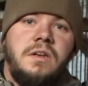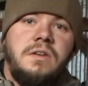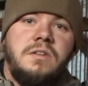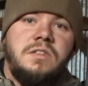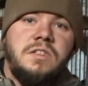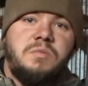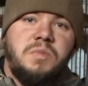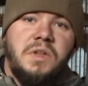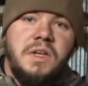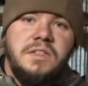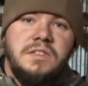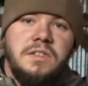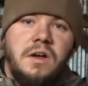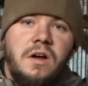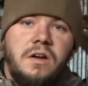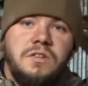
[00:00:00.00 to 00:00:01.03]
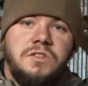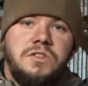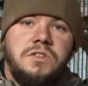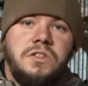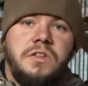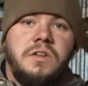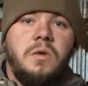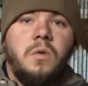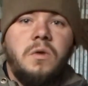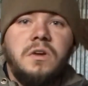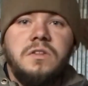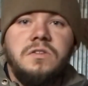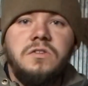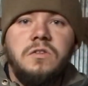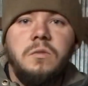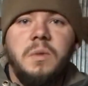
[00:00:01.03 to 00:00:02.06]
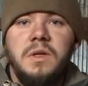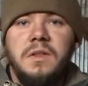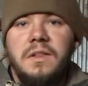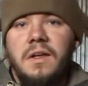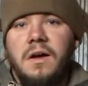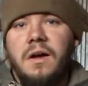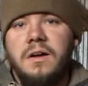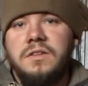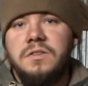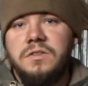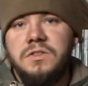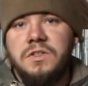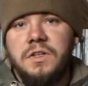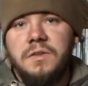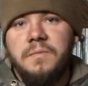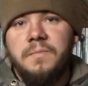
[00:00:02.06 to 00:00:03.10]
displacing oxygen or consuming the oxygen.